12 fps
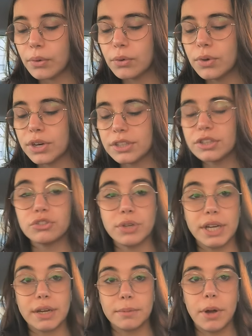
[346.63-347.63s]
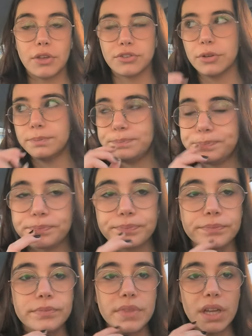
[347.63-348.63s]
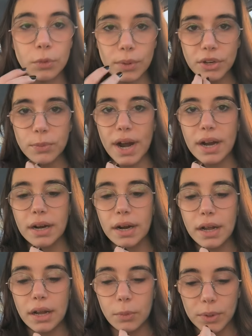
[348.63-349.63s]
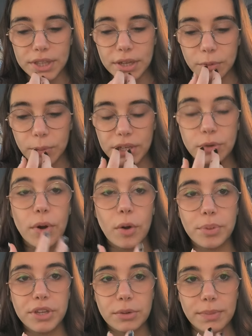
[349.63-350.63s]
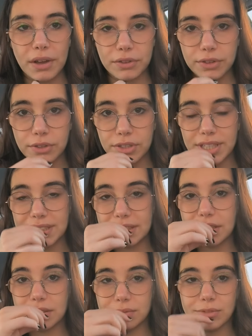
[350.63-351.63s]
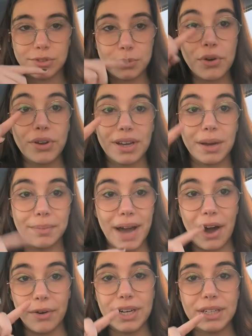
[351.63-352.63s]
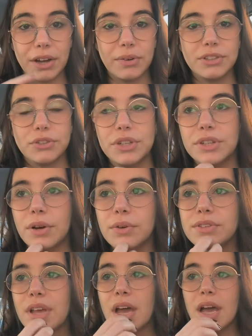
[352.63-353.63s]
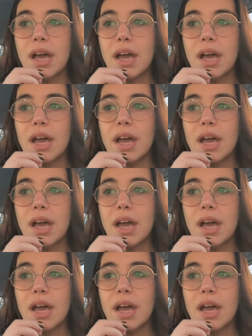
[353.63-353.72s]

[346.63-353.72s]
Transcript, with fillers: Oh, another trick also. When you are, when the when you open your mouth to let the smoke come out and go into your nose,